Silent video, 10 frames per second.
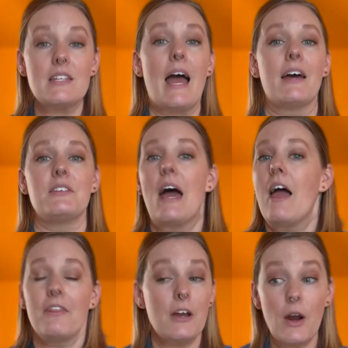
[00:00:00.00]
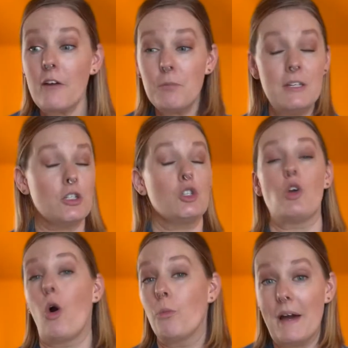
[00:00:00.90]
And there have been
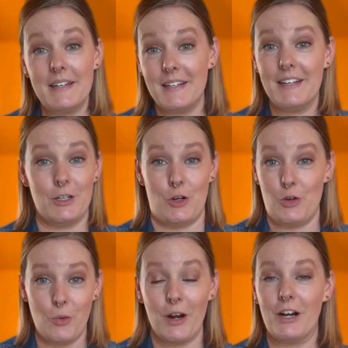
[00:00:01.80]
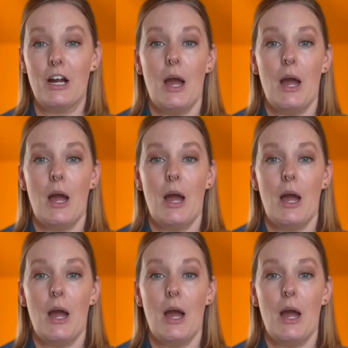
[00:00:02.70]
so many newer